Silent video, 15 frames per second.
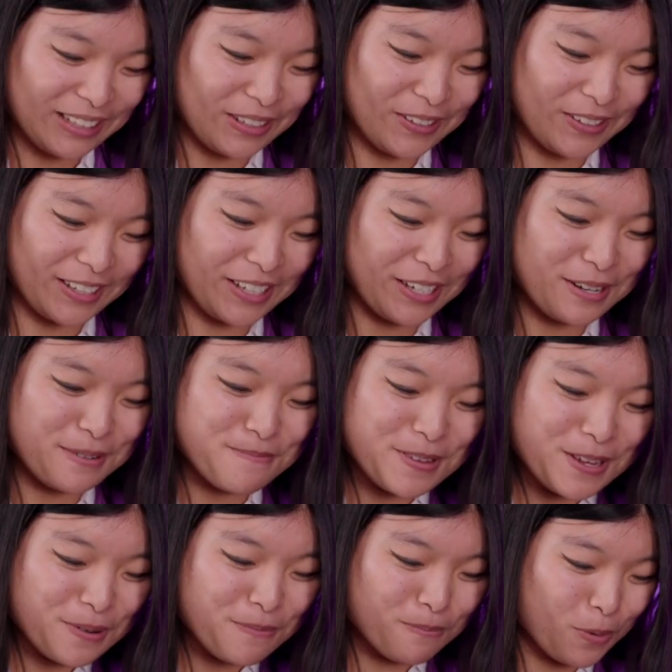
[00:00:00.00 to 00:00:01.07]
I couldn't
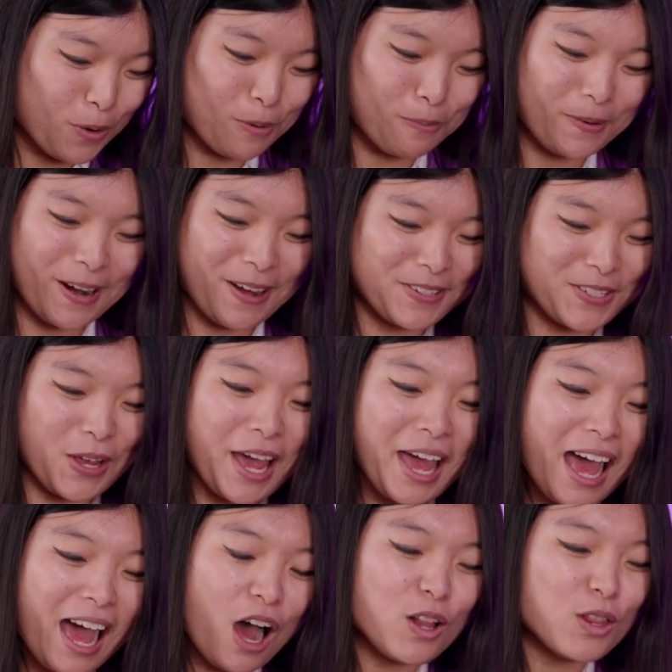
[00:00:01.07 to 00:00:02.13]
be more proud. So
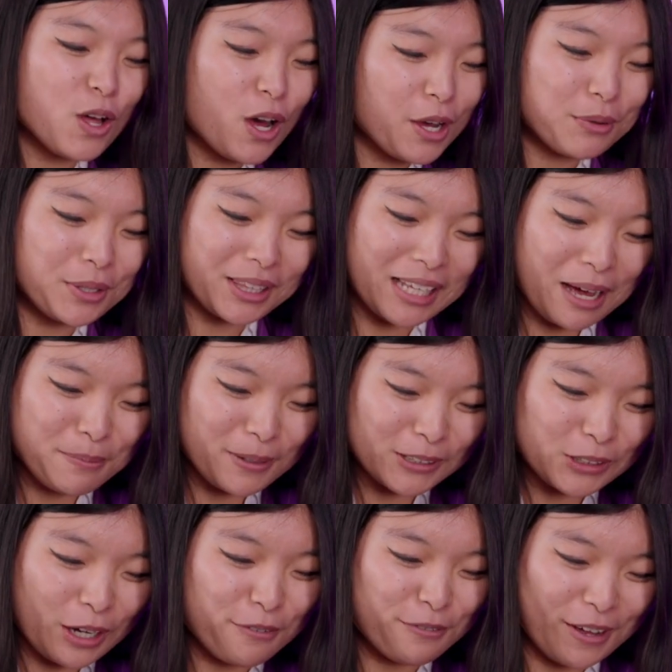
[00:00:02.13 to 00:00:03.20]
along with that
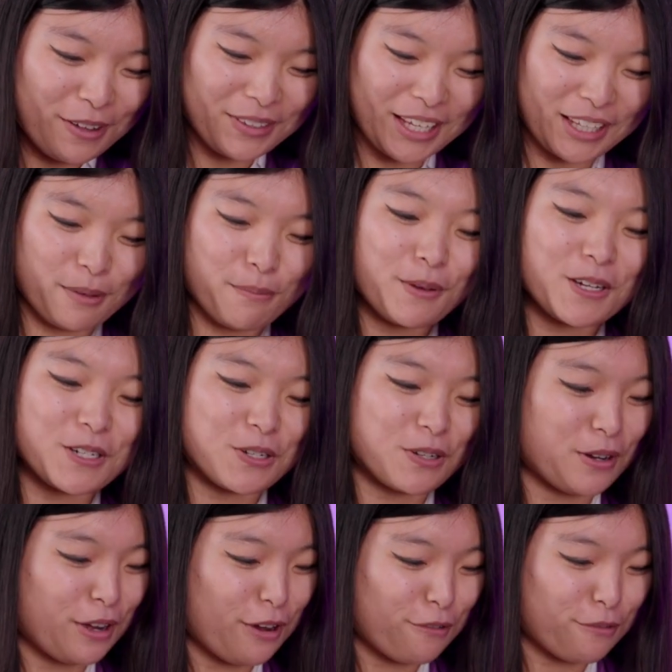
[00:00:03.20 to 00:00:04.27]
picture, I found like the
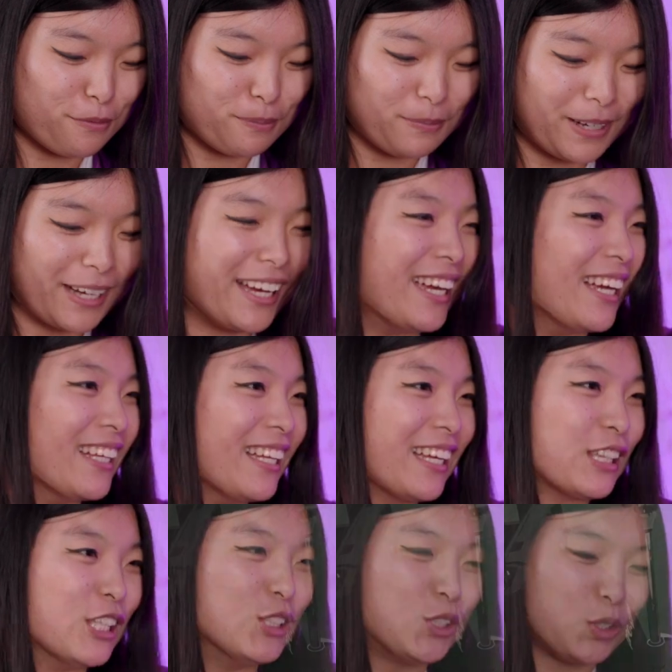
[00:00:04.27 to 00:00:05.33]
picture of my, like the